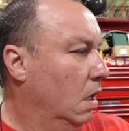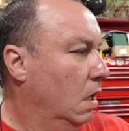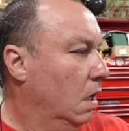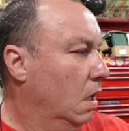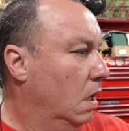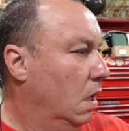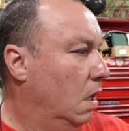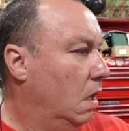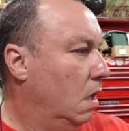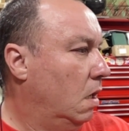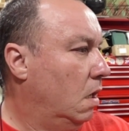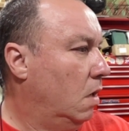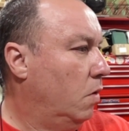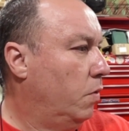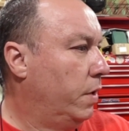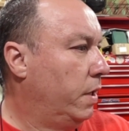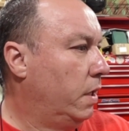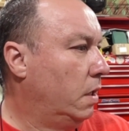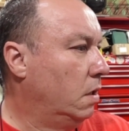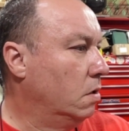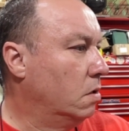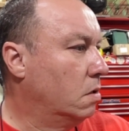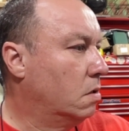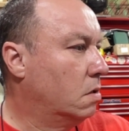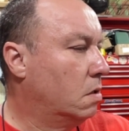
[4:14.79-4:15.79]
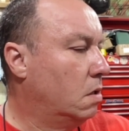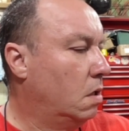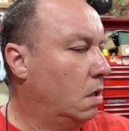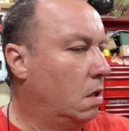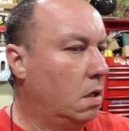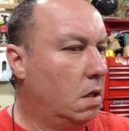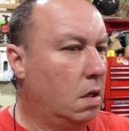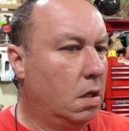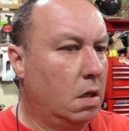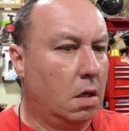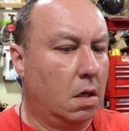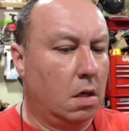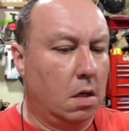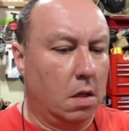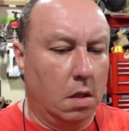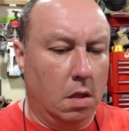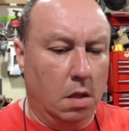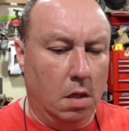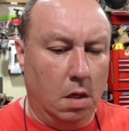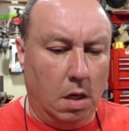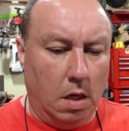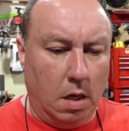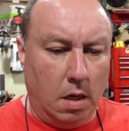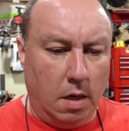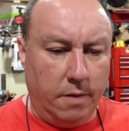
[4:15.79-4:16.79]
What else?
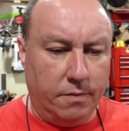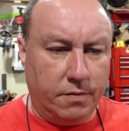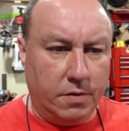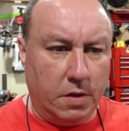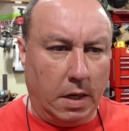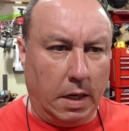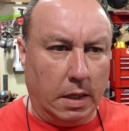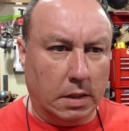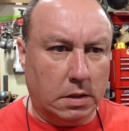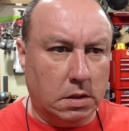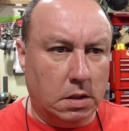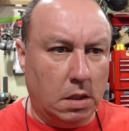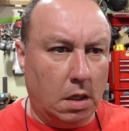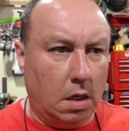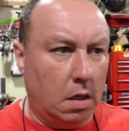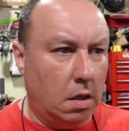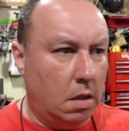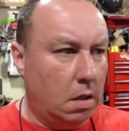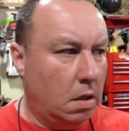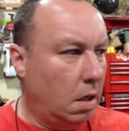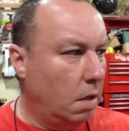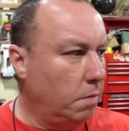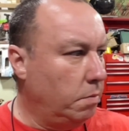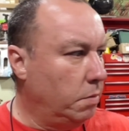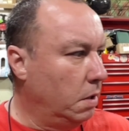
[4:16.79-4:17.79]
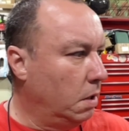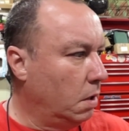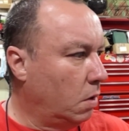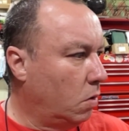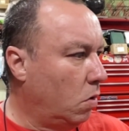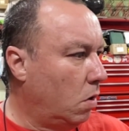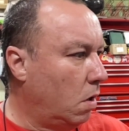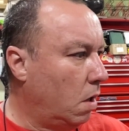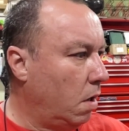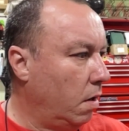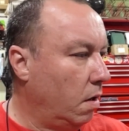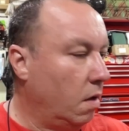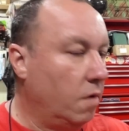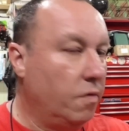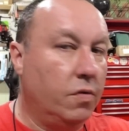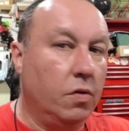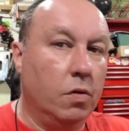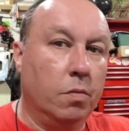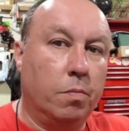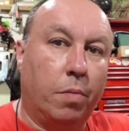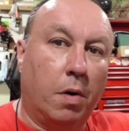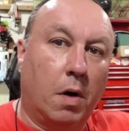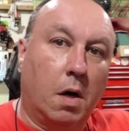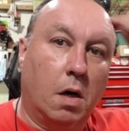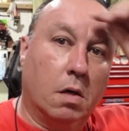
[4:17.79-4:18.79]
After that's done, I've been acquiring a few
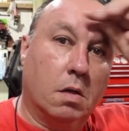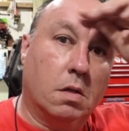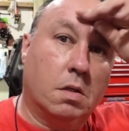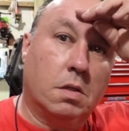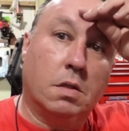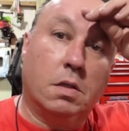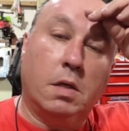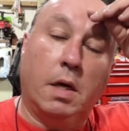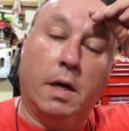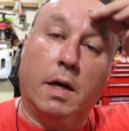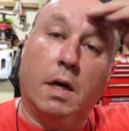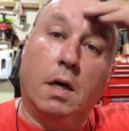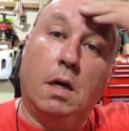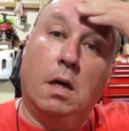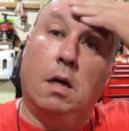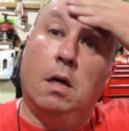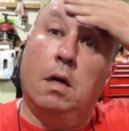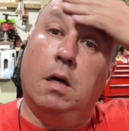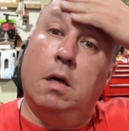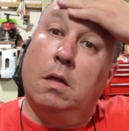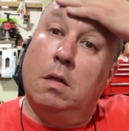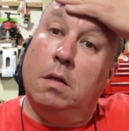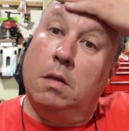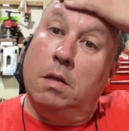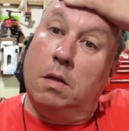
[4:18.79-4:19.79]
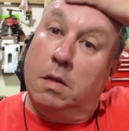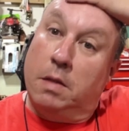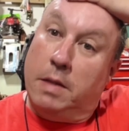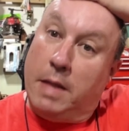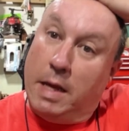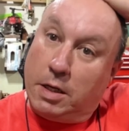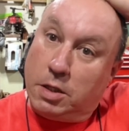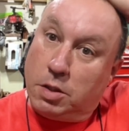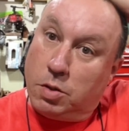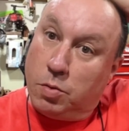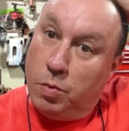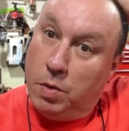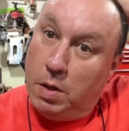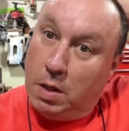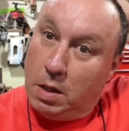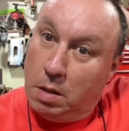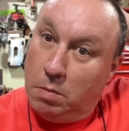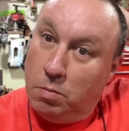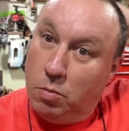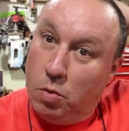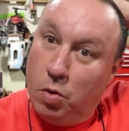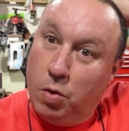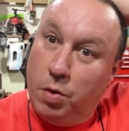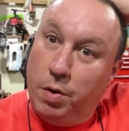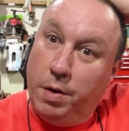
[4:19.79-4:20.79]
parts. Next week
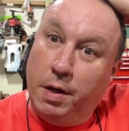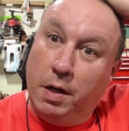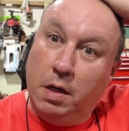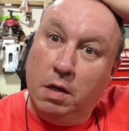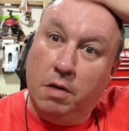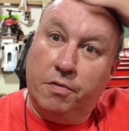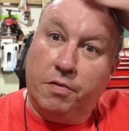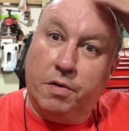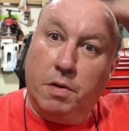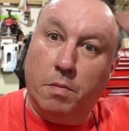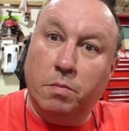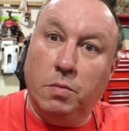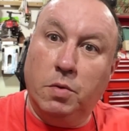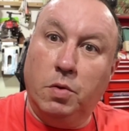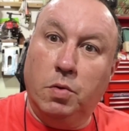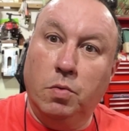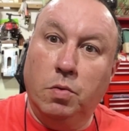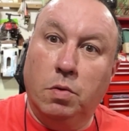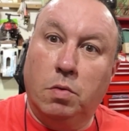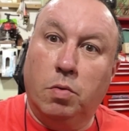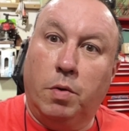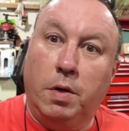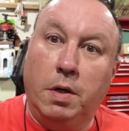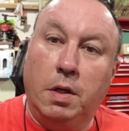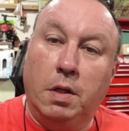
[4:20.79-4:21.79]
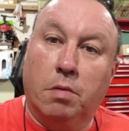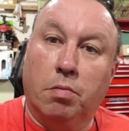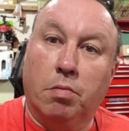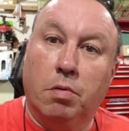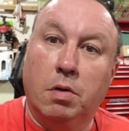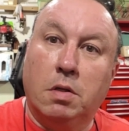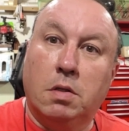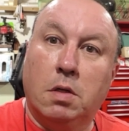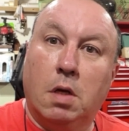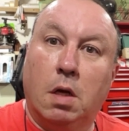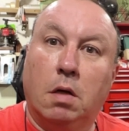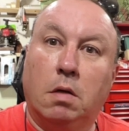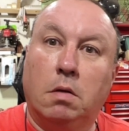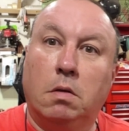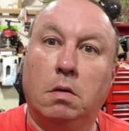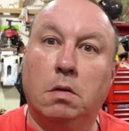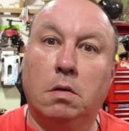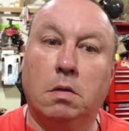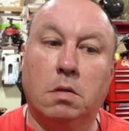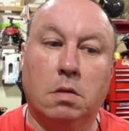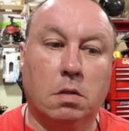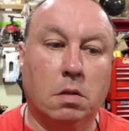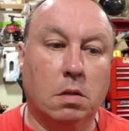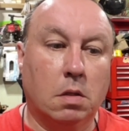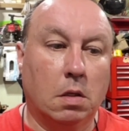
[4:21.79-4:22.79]
I'm ordering from 223
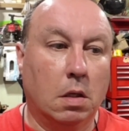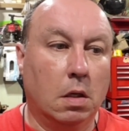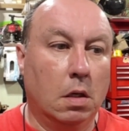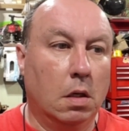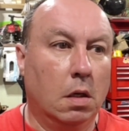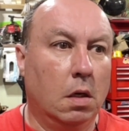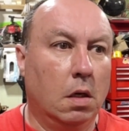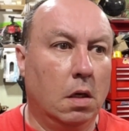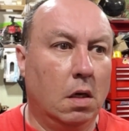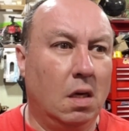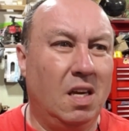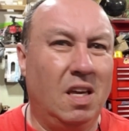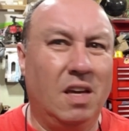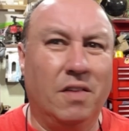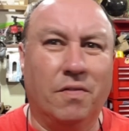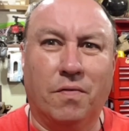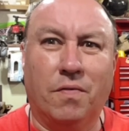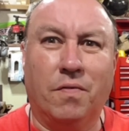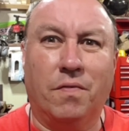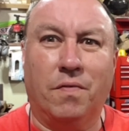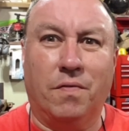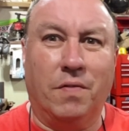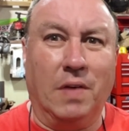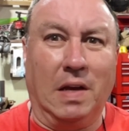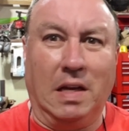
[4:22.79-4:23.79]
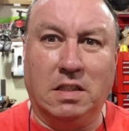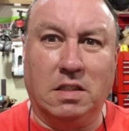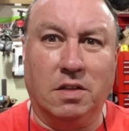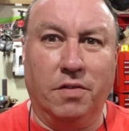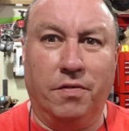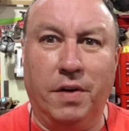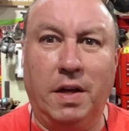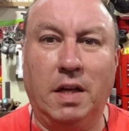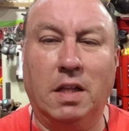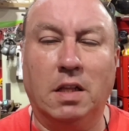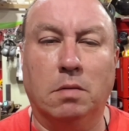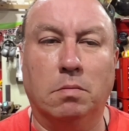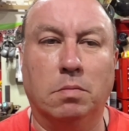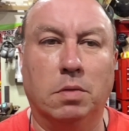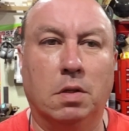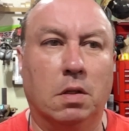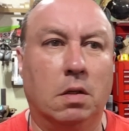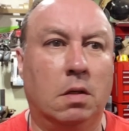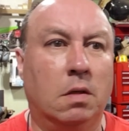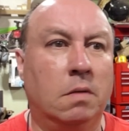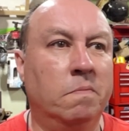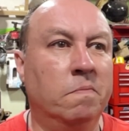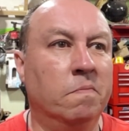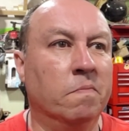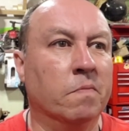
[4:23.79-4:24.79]
Cycles, if it's available.
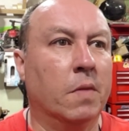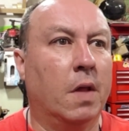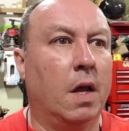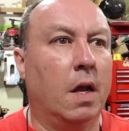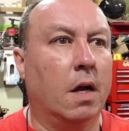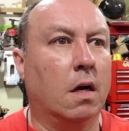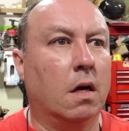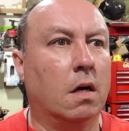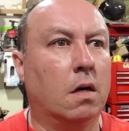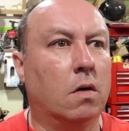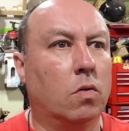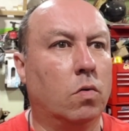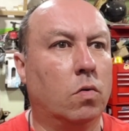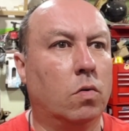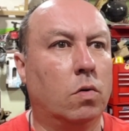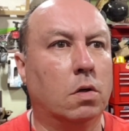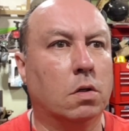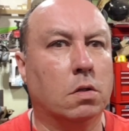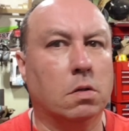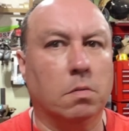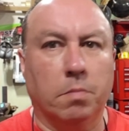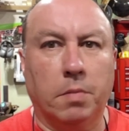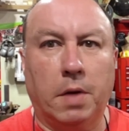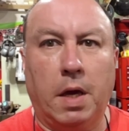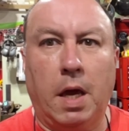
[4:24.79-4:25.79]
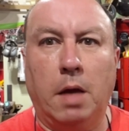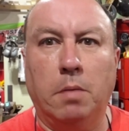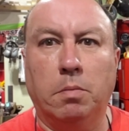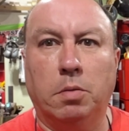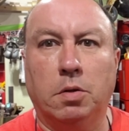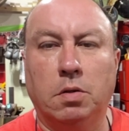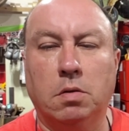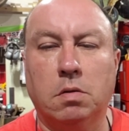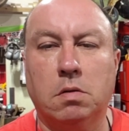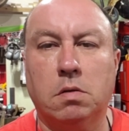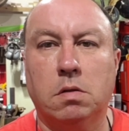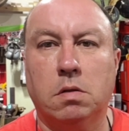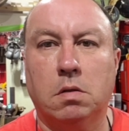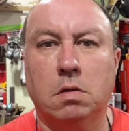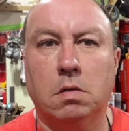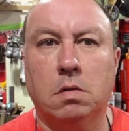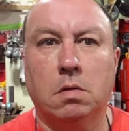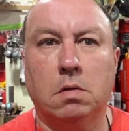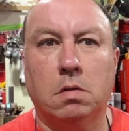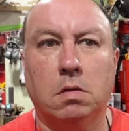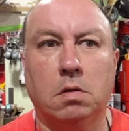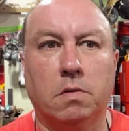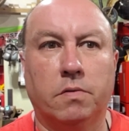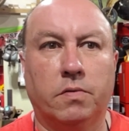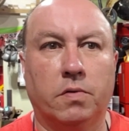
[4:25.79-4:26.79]
I gotta order some cables
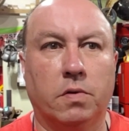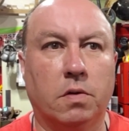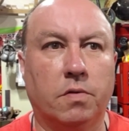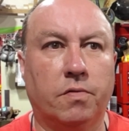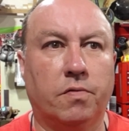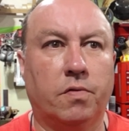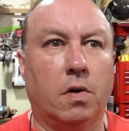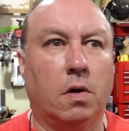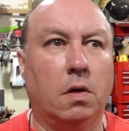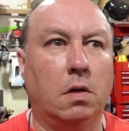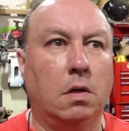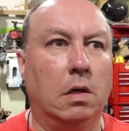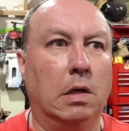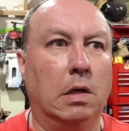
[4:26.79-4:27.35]
for the front.